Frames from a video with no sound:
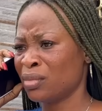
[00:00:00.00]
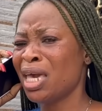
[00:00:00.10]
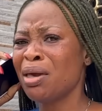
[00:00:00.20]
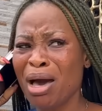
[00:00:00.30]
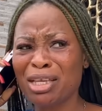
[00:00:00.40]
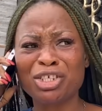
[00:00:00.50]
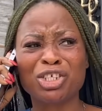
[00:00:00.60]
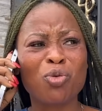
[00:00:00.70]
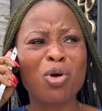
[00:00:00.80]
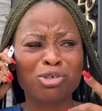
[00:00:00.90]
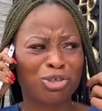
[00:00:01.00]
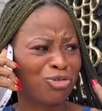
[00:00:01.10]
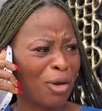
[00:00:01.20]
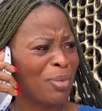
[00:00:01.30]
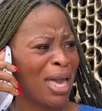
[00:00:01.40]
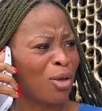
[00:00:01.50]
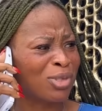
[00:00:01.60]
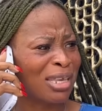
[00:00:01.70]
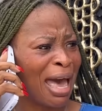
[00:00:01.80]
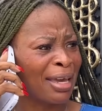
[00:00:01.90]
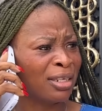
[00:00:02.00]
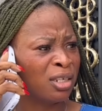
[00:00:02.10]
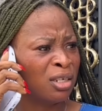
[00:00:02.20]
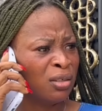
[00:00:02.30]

Imagine she wants to strip me outside.